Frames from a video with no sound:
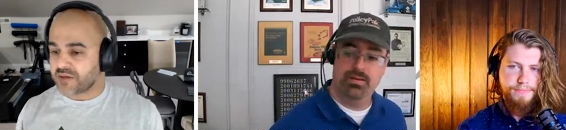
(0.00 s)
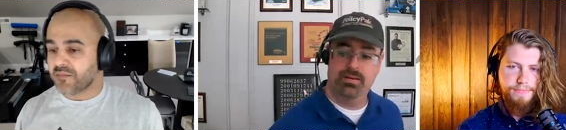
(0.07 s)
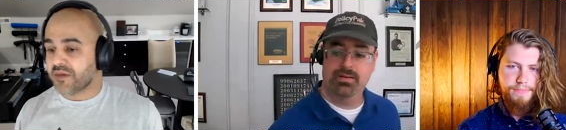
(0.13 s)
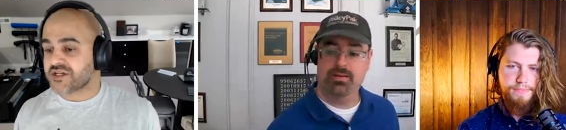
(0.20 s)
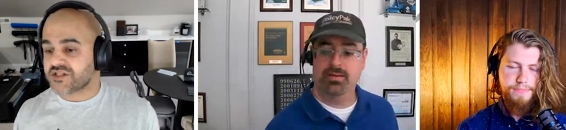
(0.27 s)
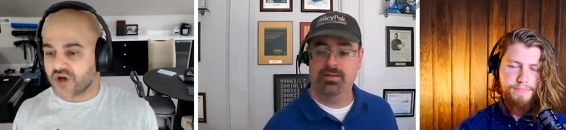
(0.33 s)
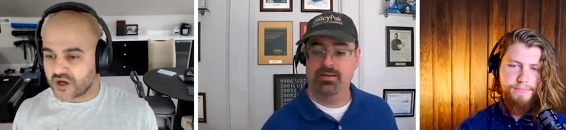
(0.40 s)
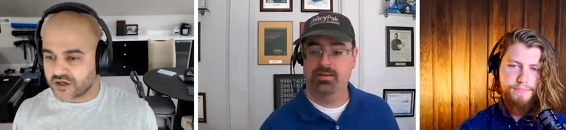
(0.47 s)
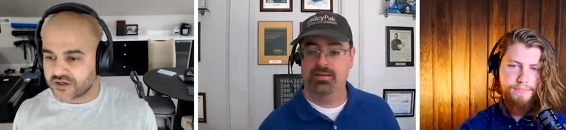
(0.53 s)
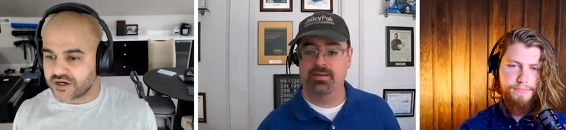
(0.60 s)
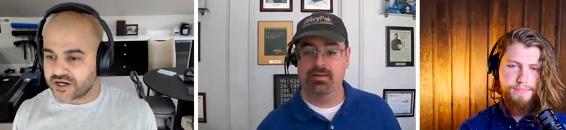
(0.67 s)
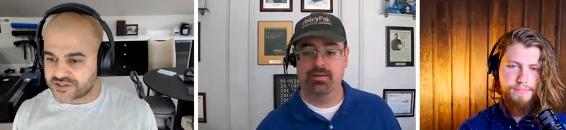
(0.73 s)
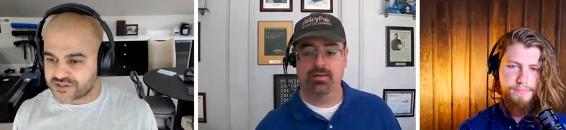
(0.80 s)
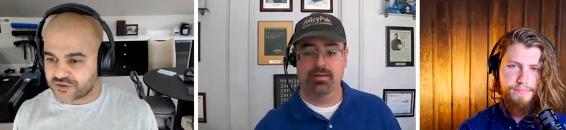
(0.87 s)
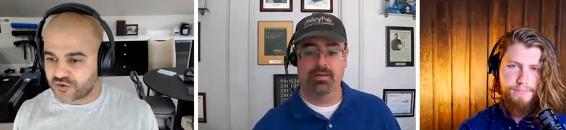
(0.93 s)
Speaker 1: my my daughter
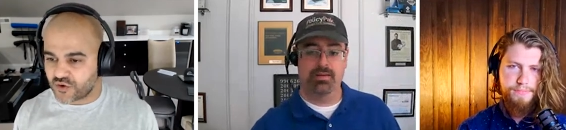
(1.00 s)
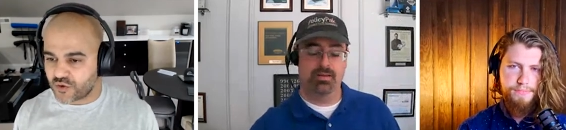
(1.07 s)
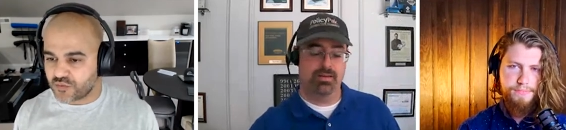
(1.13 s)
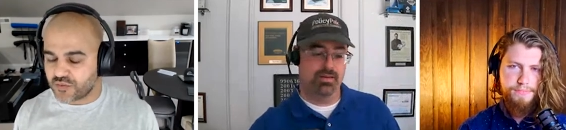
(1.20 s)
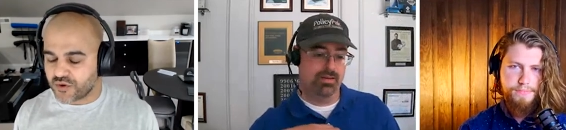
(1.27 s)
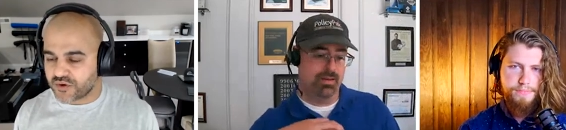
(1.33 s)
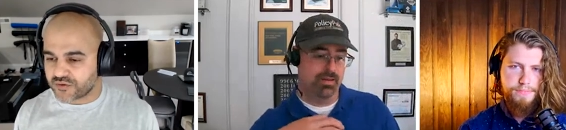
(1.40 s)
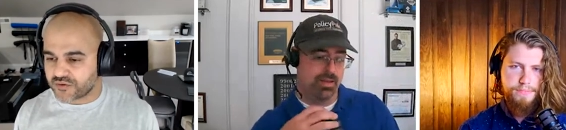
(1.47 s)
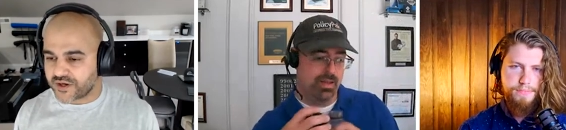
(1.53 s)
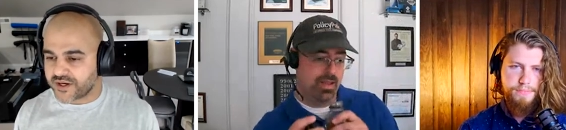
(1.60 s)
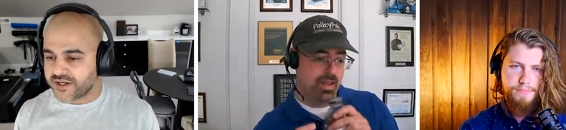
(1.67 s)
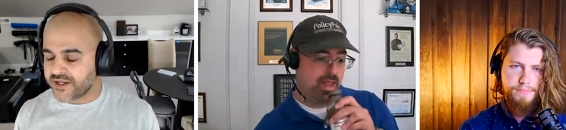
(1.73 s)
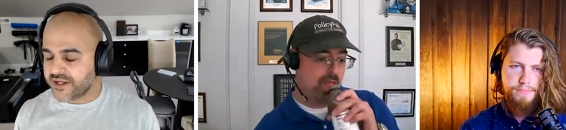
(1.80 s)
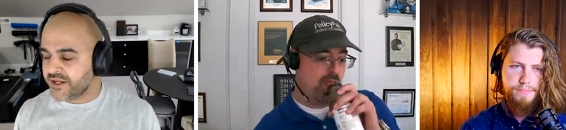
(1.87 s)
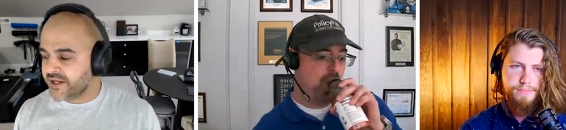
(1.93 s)
has a Chromebook,
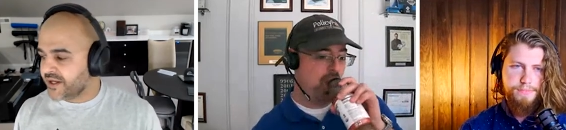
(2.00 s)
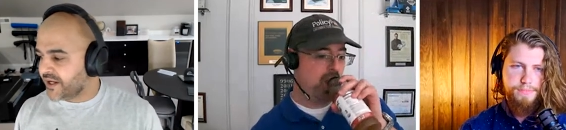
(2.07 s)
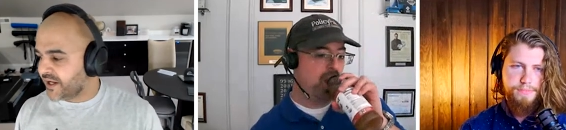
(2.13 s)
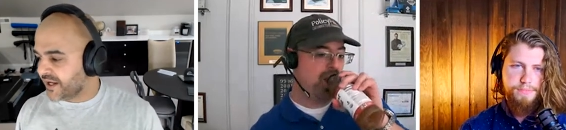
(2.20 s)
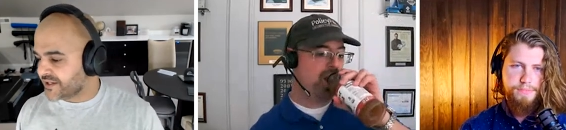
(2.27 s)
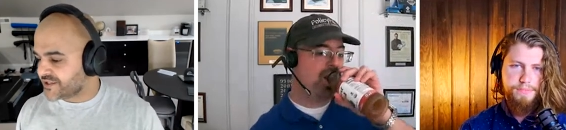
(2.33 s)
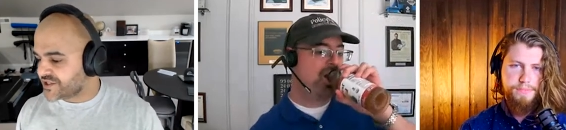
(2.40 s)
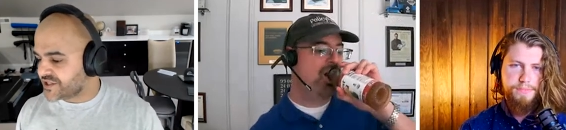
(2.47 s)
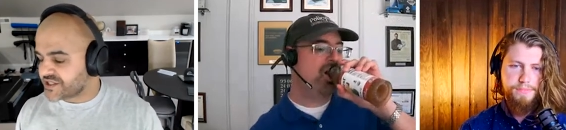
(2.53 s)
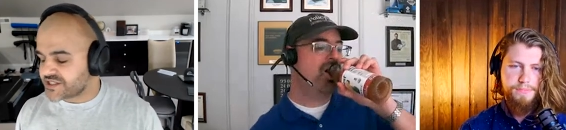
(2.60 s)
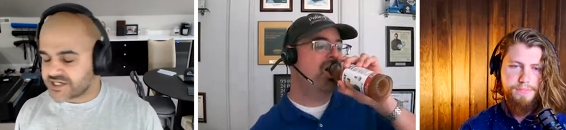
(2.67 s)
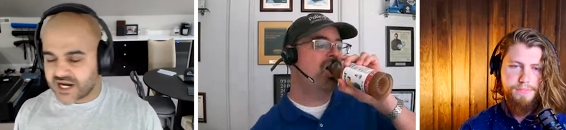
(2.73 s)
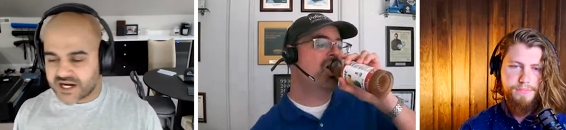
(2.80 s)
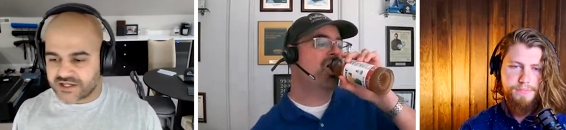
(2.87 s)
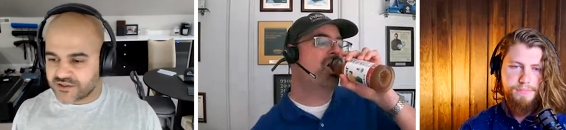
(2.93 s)
right? And she's
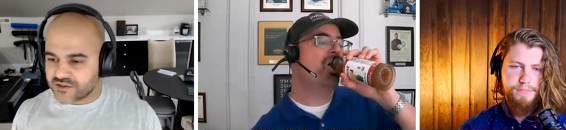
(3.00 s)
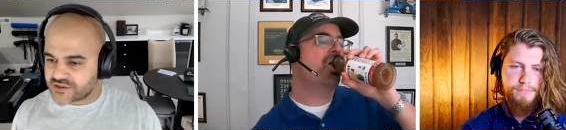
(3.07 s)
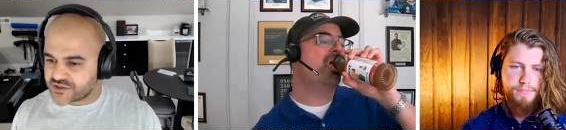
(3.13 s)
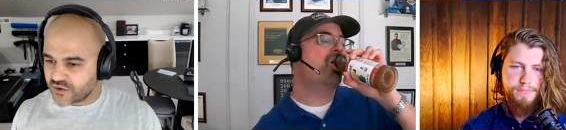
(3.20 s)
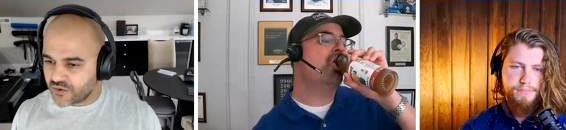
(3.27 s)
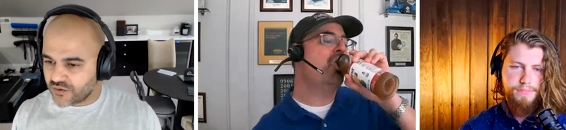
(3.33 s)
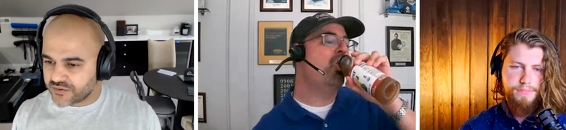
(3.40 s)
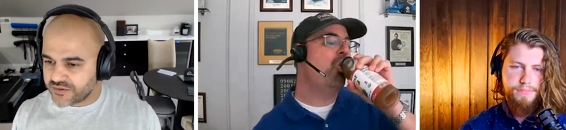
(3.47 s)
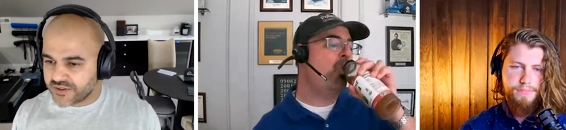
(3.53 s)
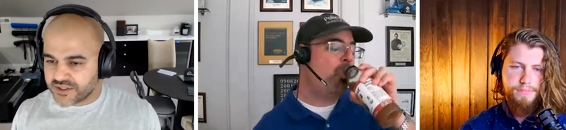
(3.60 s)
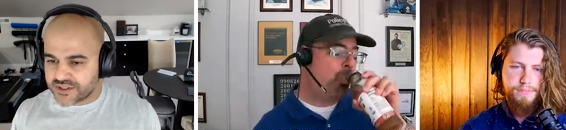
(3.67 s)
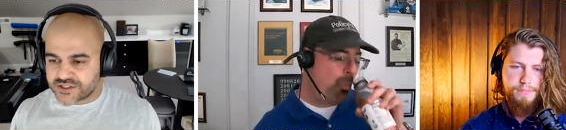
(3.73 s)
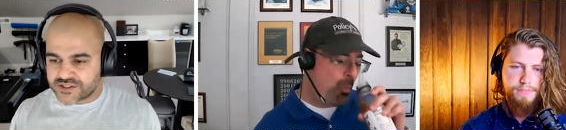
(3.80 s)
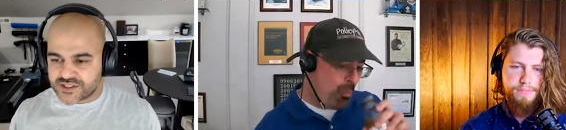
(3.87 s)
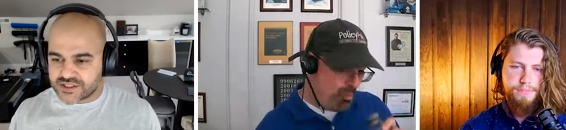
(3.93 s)
9 years old.
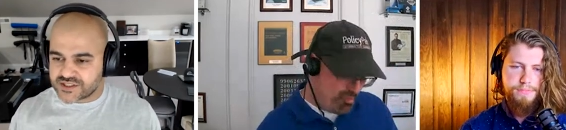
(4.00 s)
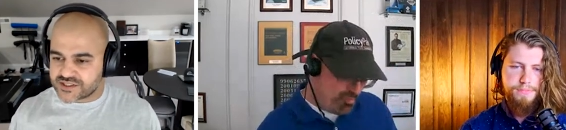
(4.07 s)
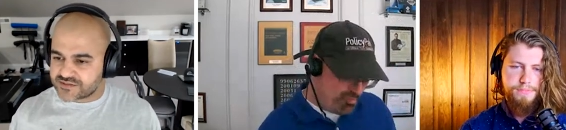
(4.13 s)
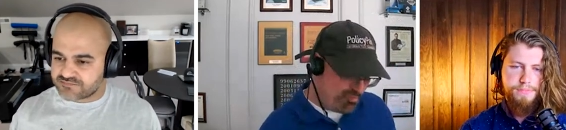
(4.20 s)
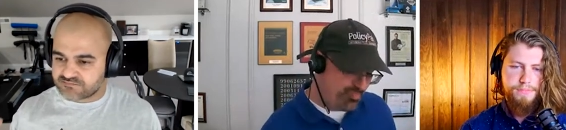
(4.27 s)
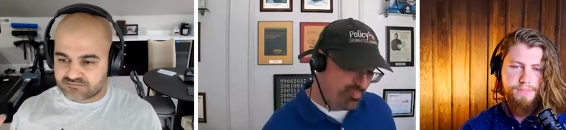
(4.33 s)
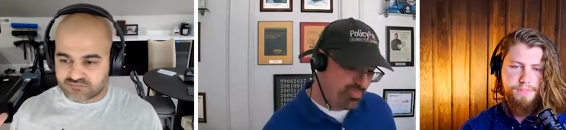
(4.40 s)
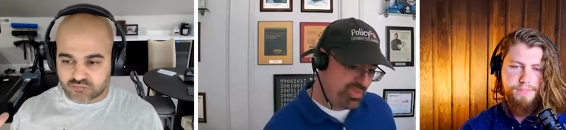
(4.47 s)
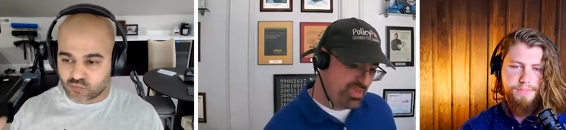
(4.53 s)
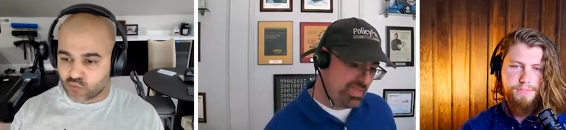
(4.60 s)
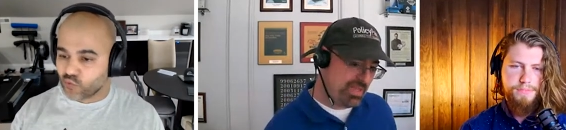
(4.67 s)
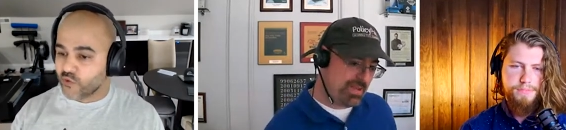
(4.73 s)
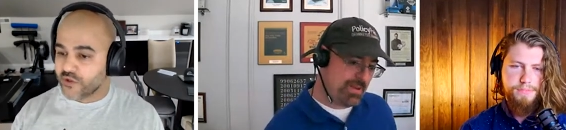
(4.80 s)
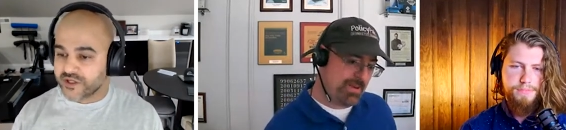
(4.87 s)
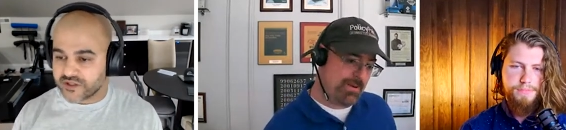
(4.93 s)
She's
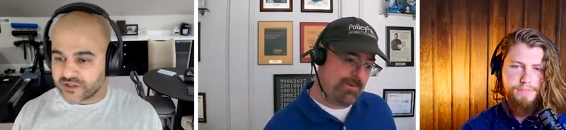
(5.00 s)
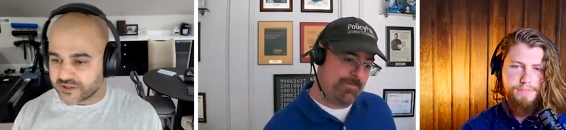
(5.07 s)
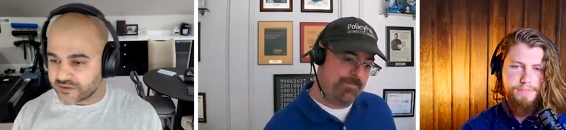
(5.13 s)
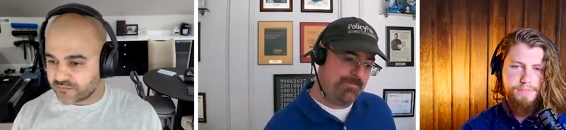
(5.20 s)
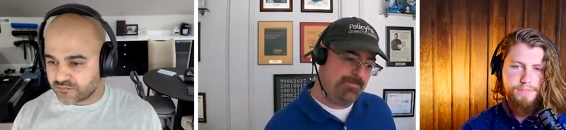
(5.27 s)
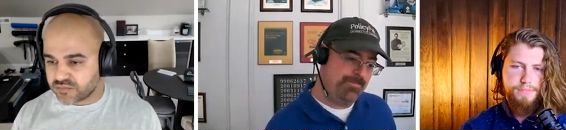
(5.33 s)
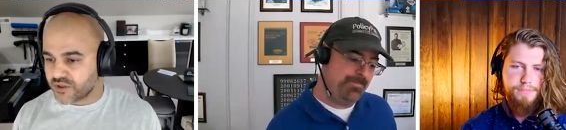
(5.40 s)
really